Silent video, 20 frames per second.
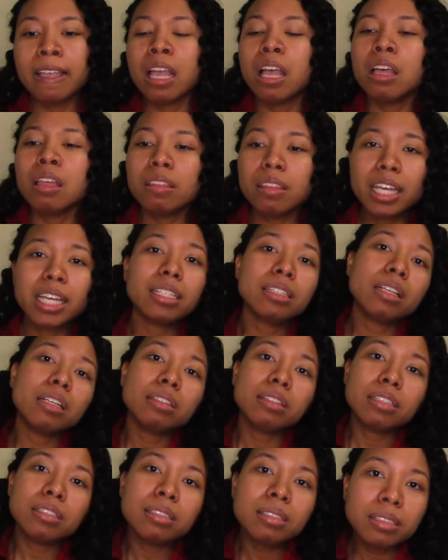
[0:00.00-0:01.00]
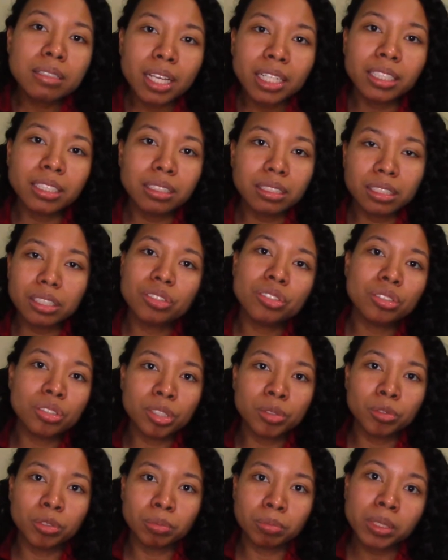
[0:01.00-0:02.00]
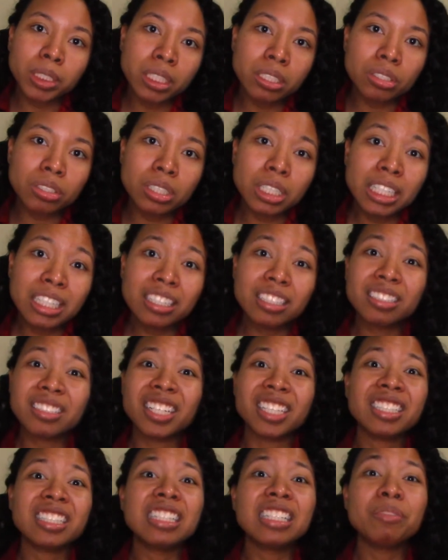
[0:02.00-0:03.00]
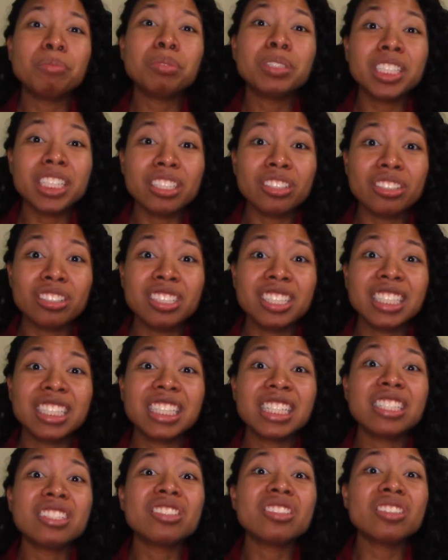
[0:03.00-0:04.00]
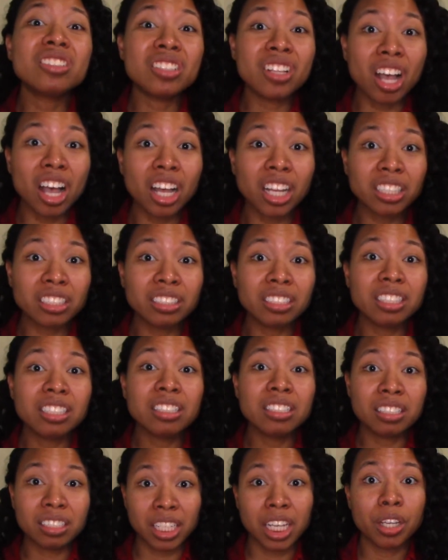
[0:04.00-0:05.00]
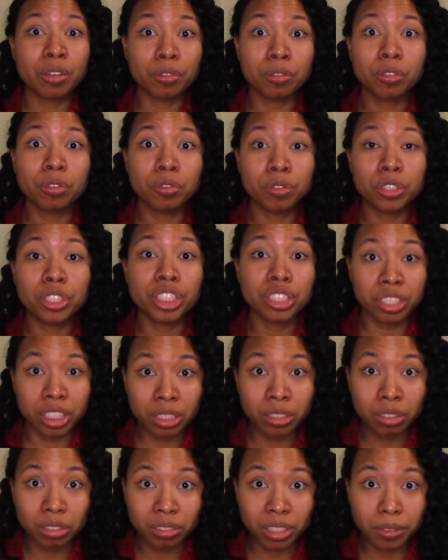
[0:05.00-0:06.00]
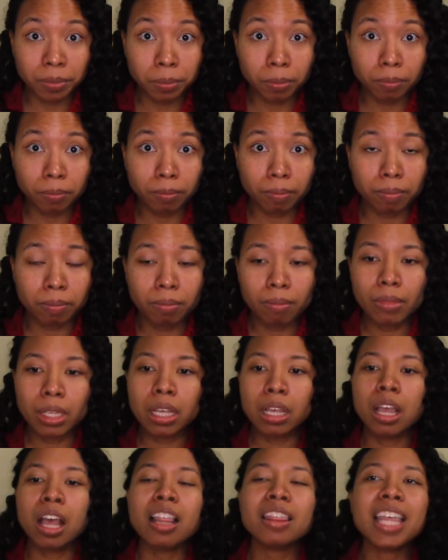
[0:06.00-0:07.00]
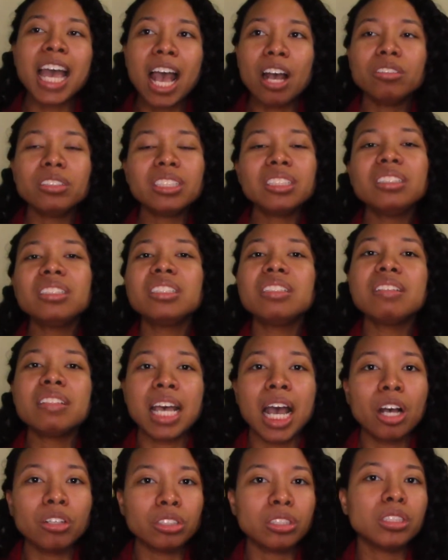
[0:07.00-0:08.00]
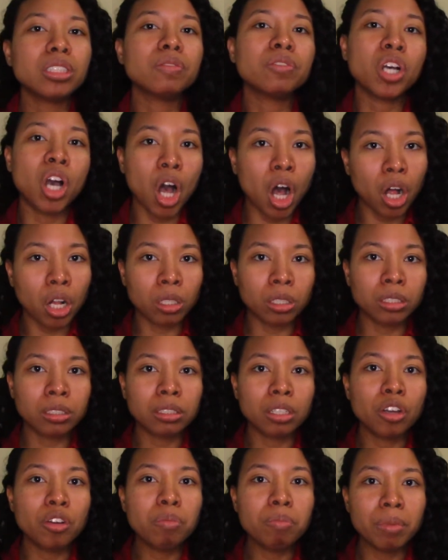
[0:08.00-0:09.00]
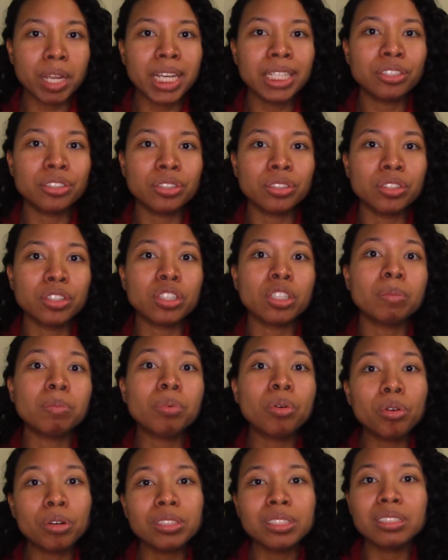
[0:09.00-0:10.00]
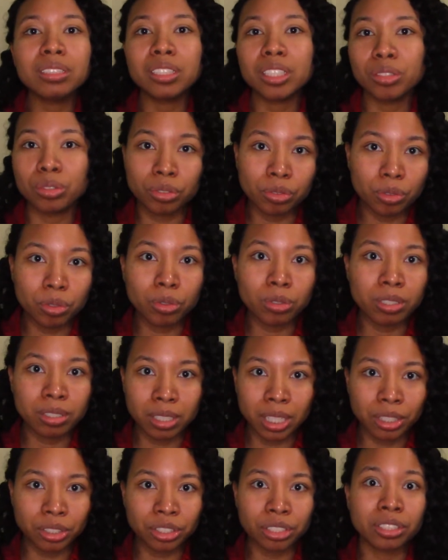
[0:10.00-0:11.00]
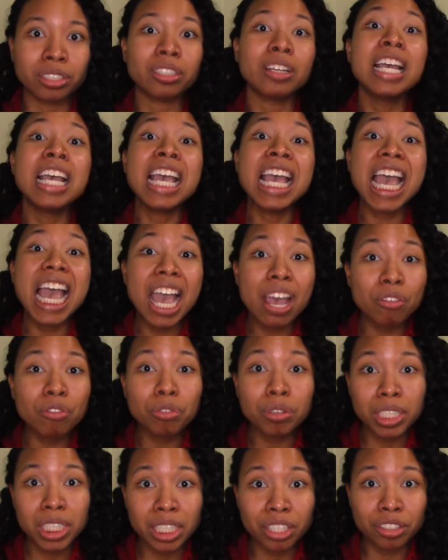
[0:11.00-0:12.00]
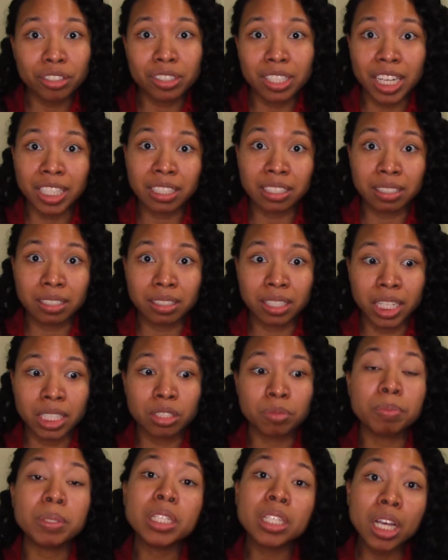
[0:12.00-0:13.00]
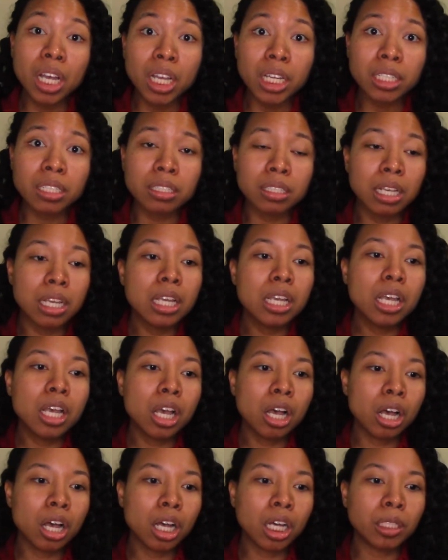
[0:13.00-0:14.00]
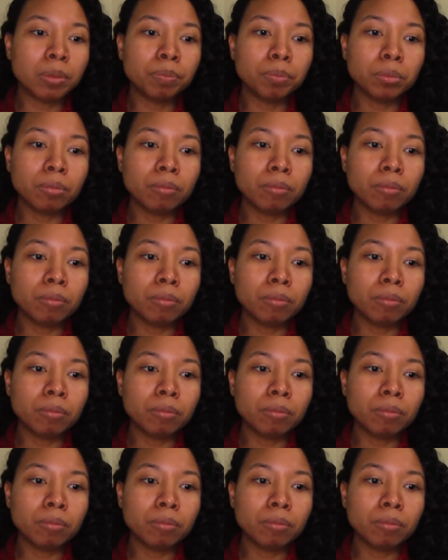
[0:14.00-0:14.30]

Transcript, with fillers: Then the second concern with bleach is that bleach is not safe for your children. Thousands and thousands of calls are made to the Poison Control Center every year in the United States because um,